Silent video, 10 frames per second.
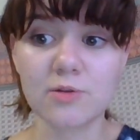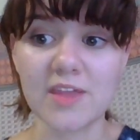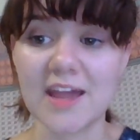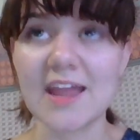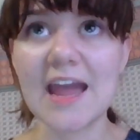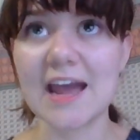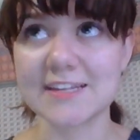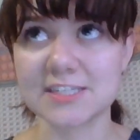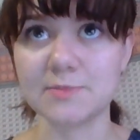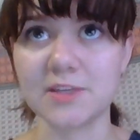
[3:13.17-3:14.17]
that it
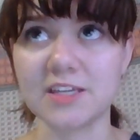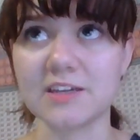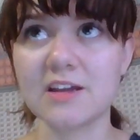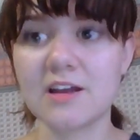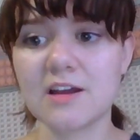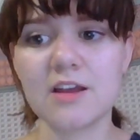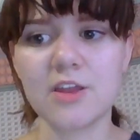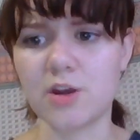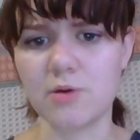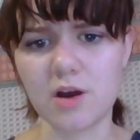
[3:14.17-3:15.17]
has to be
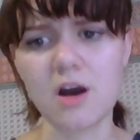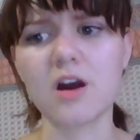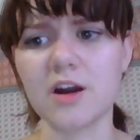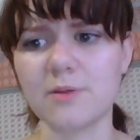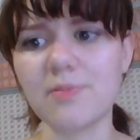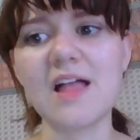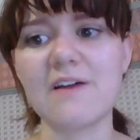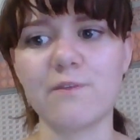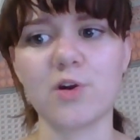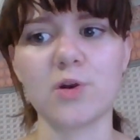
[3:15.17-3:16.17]
a hard
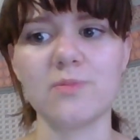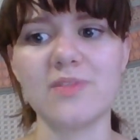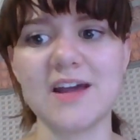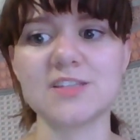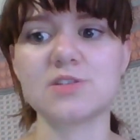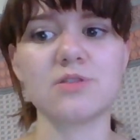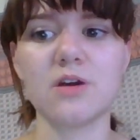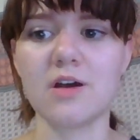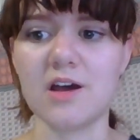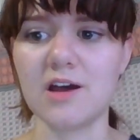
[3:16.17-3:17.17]
platform that's
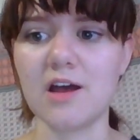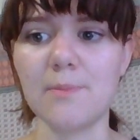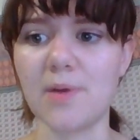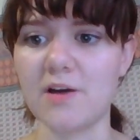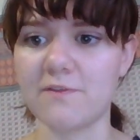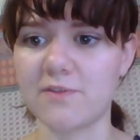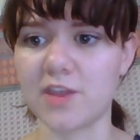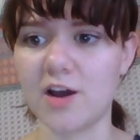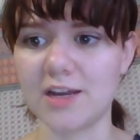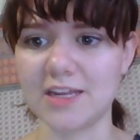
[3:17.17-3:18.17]
above
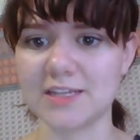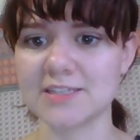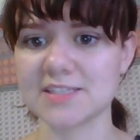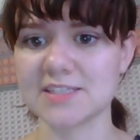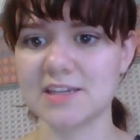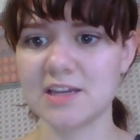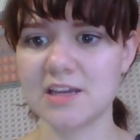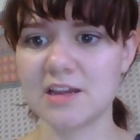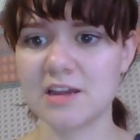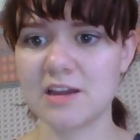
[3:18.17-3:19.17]
the audience.
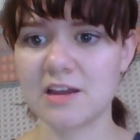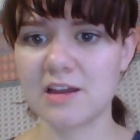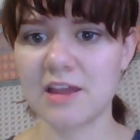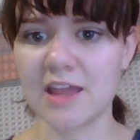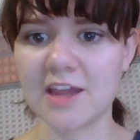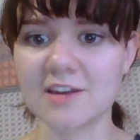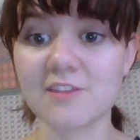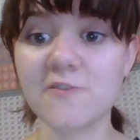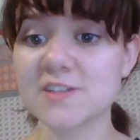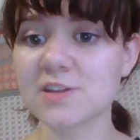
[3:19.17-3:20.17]
And
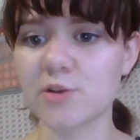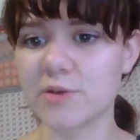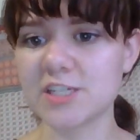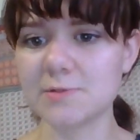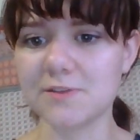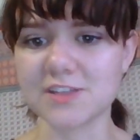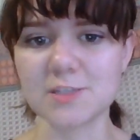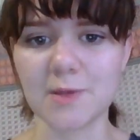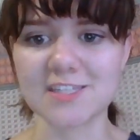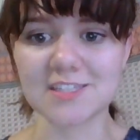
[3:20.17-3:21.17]
the physical arrangement of the
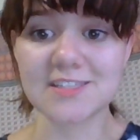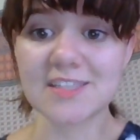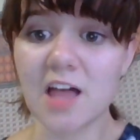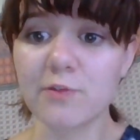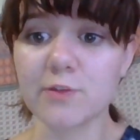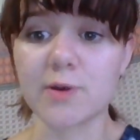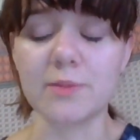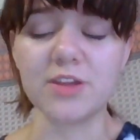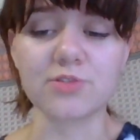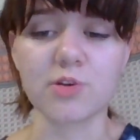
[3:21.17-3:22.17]
space itself will
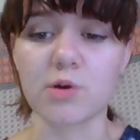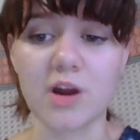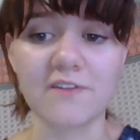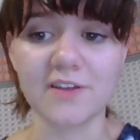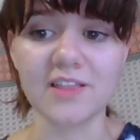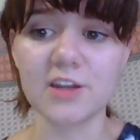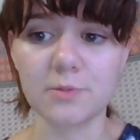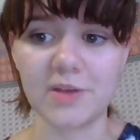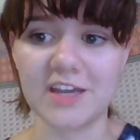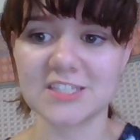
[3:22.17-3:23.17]
probably throw her off a
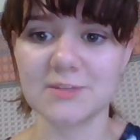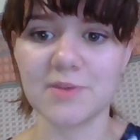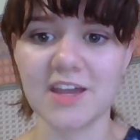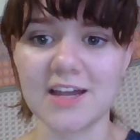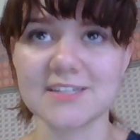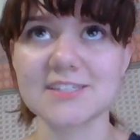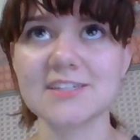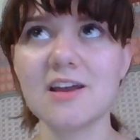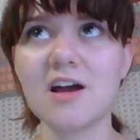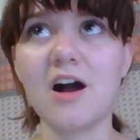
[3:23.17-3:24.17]
little bit
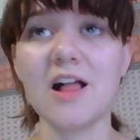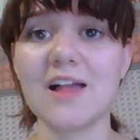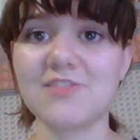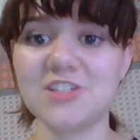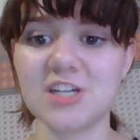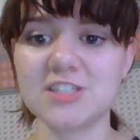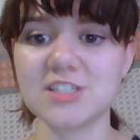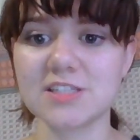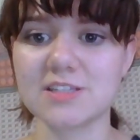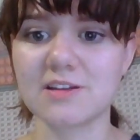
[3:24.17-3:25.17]
because I'll have the
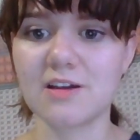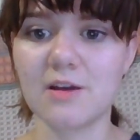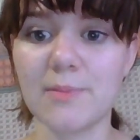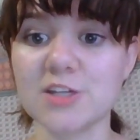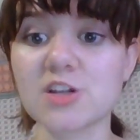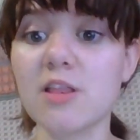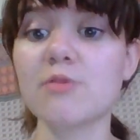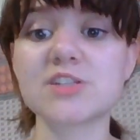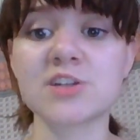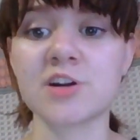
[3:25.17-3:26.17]
judges much
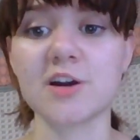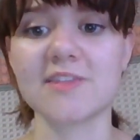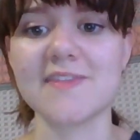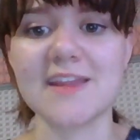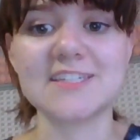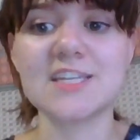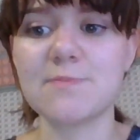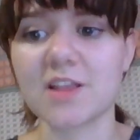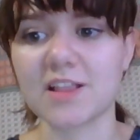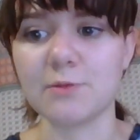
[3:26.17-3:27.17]
closer to her than they
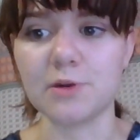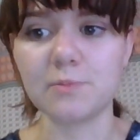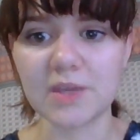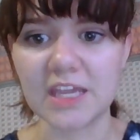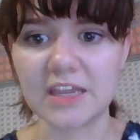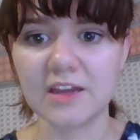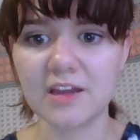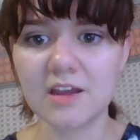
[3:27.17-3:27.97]
typically would be.